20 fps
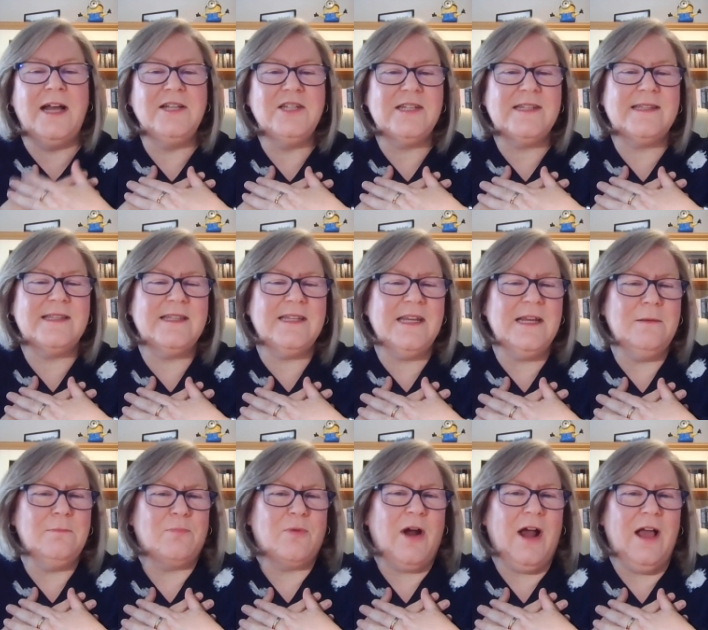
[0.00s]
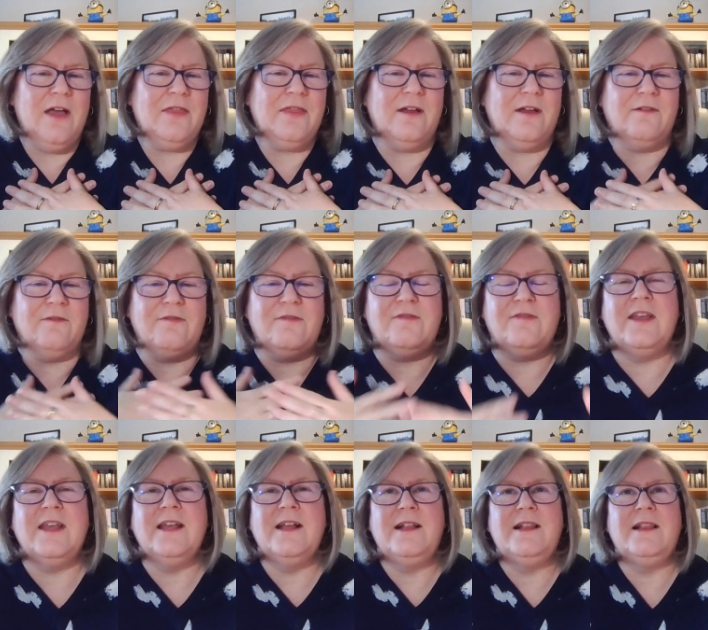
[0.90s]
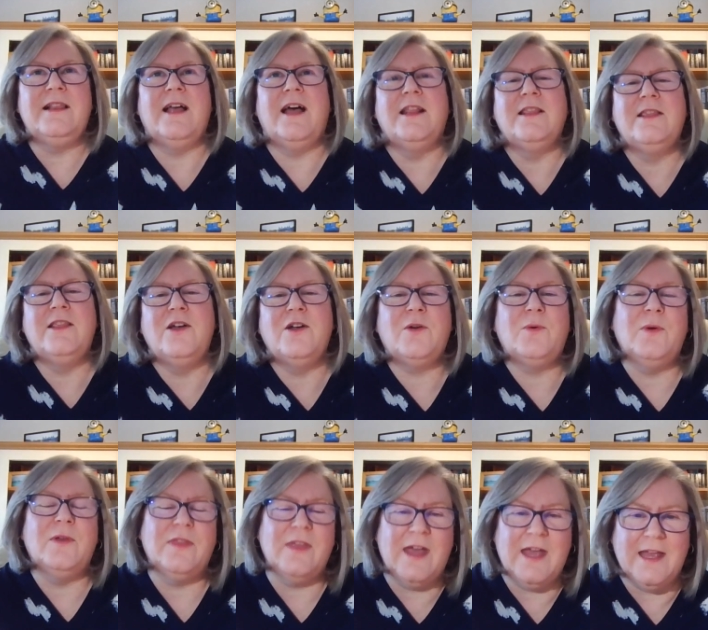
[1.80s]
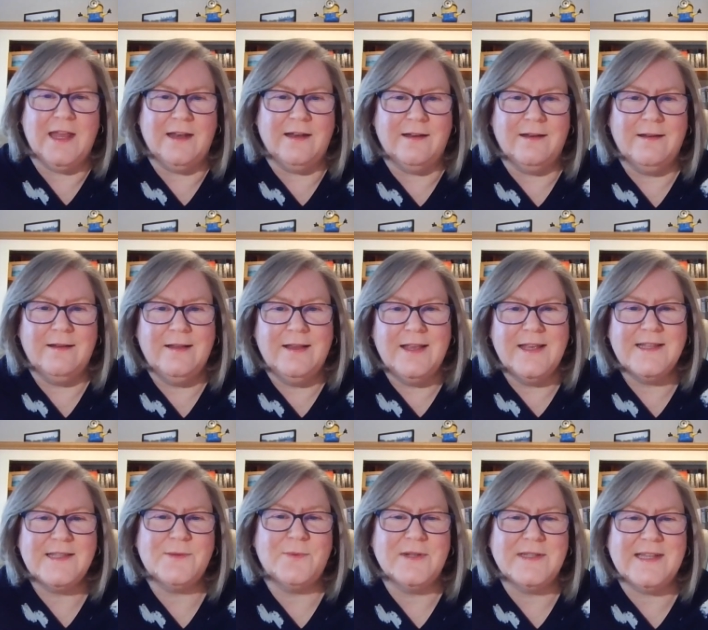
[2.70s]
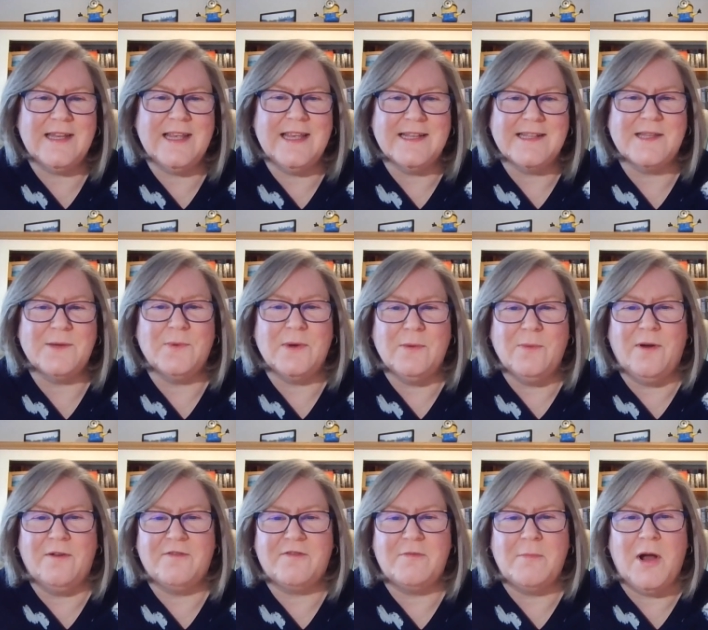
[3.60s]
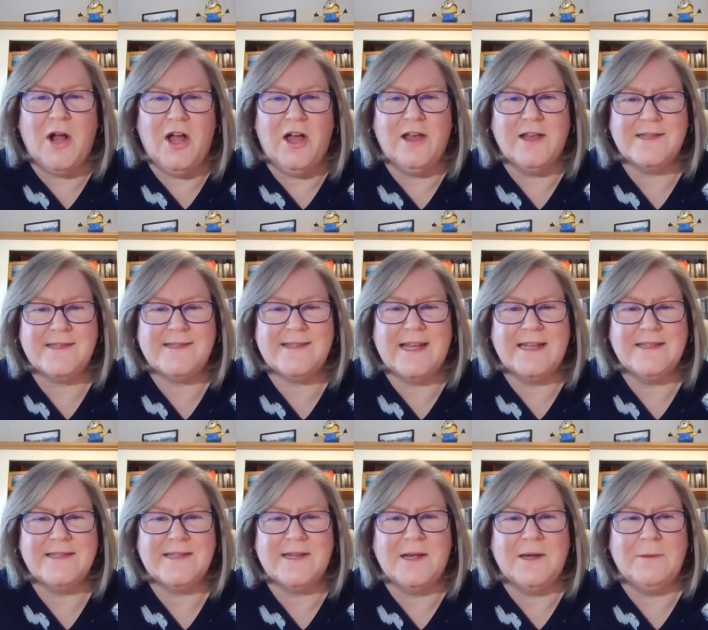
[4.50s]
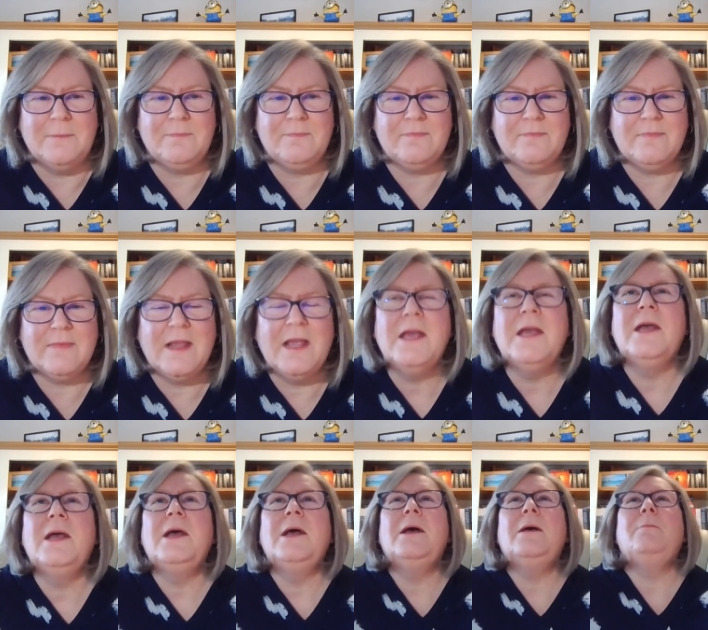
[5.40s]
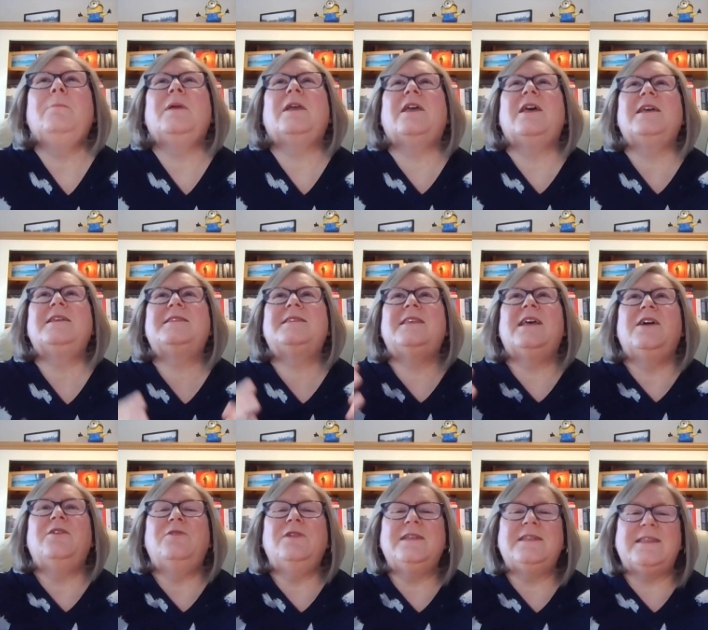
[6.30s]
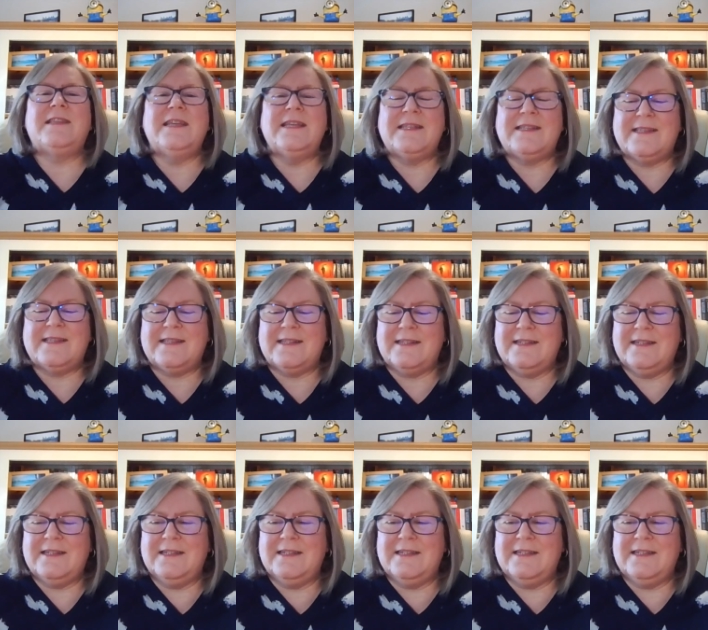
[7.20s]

and just deep breath and feel and look within it's what it is that we want from our heart center because there is this